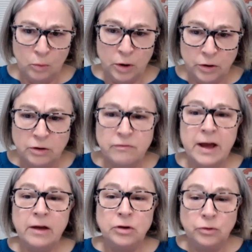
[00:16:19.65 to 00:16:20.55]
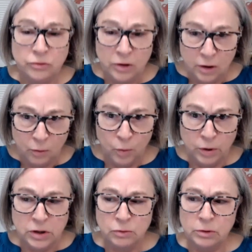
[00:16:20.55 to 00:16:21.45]
What are your values? Where
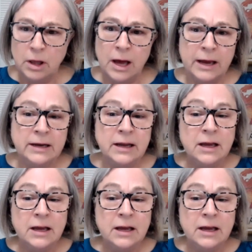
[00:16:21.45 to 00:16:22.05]
do you align?